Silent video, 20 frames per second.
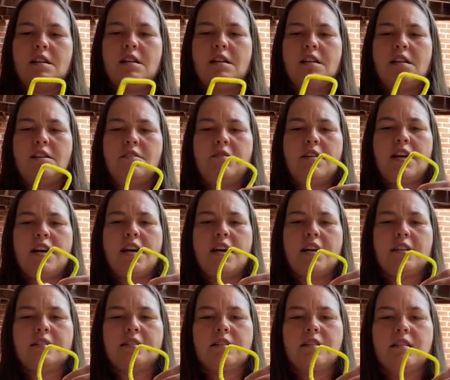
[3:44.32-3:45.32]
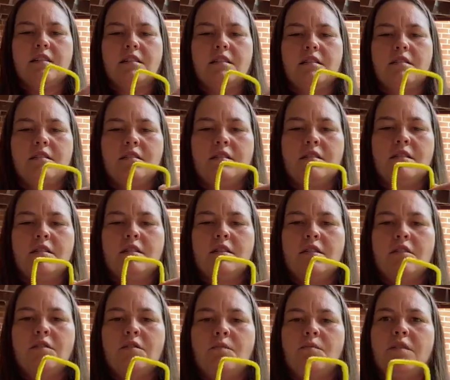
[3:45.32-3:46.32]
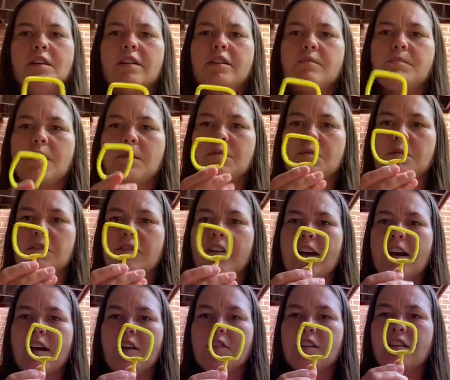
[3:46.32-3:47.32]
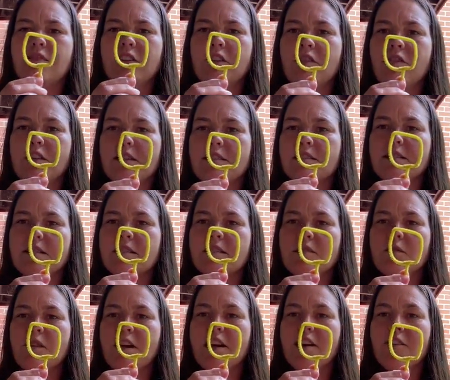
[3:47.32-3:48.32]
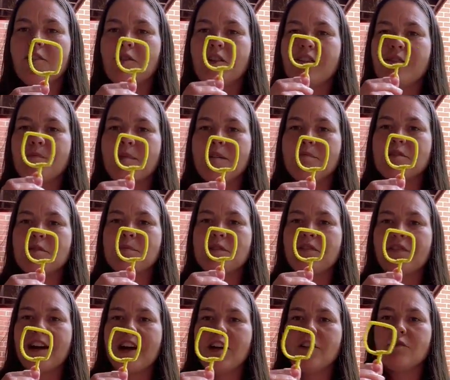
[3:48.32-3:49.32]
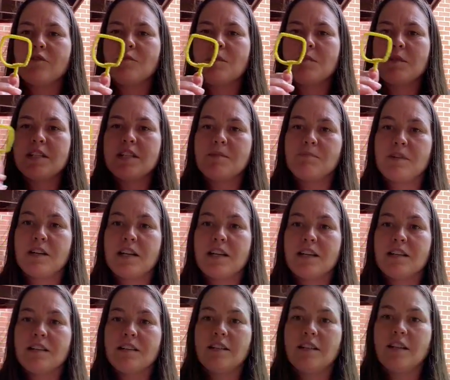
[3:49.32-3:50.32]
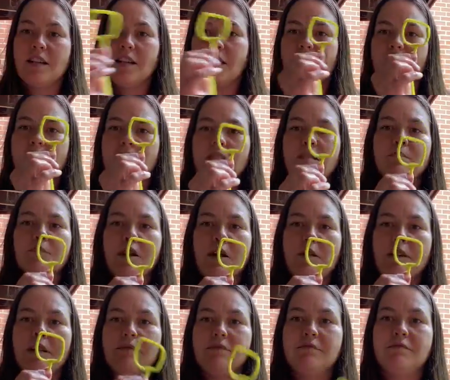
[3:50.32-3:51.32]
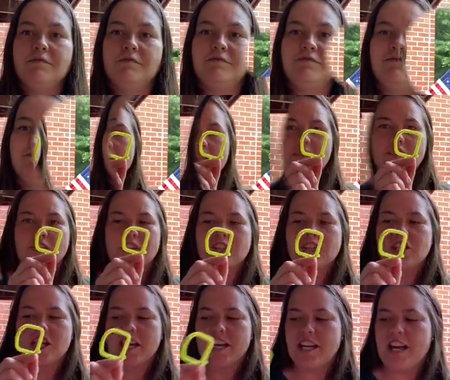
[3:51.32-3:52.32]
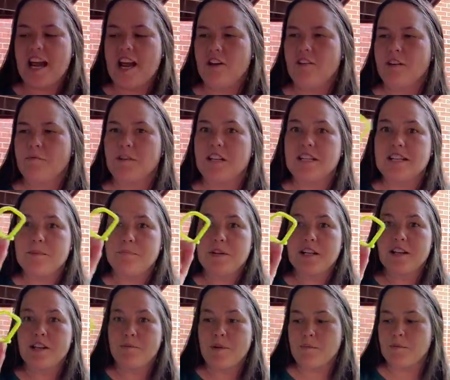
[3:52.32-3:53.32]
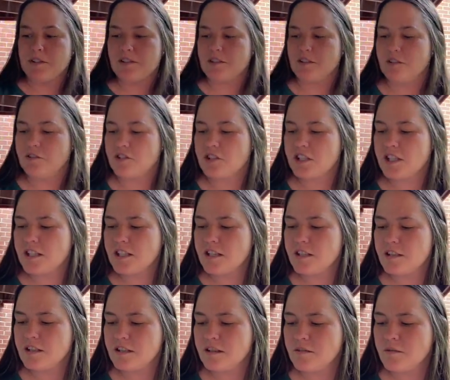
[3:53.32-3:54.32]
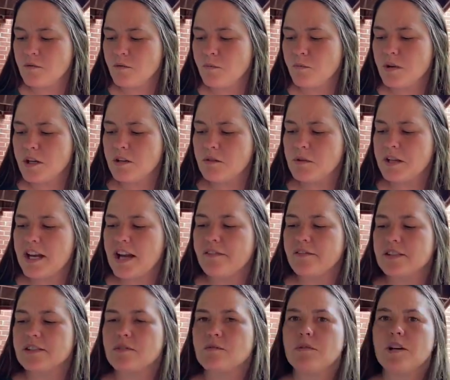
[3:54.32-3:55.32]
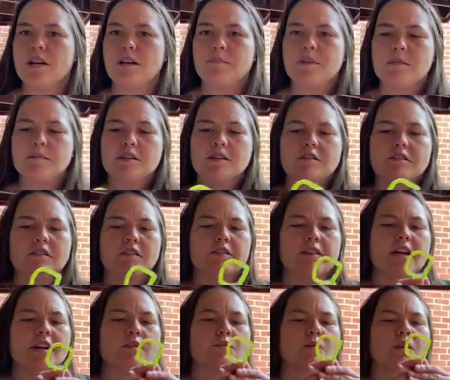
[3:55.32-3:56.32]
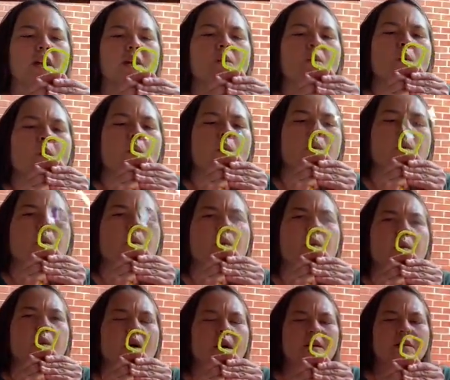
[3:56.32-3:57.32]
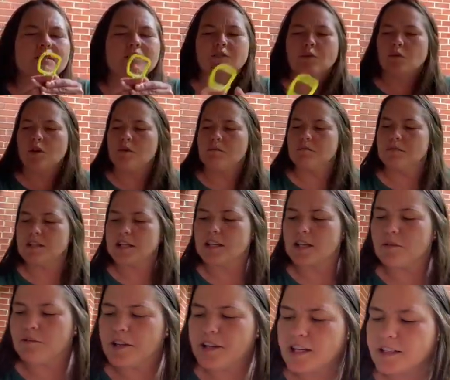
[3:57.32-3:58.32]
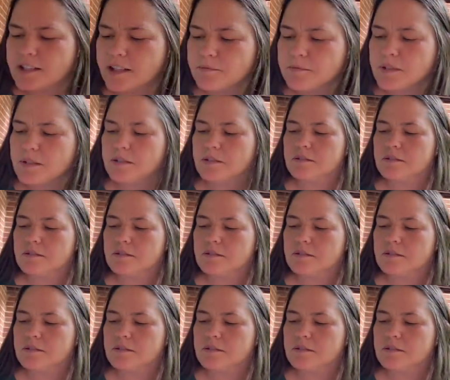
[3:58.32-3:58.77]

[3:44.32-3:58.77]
And you ask, will the bubble be round? Even though this is a square, will the bubble be round when we dip it in and blow it? So let's check it out. I'm going to dip it in the bubble solution. Will we have a square bubble or a round one? Whoop, didn't get one that time.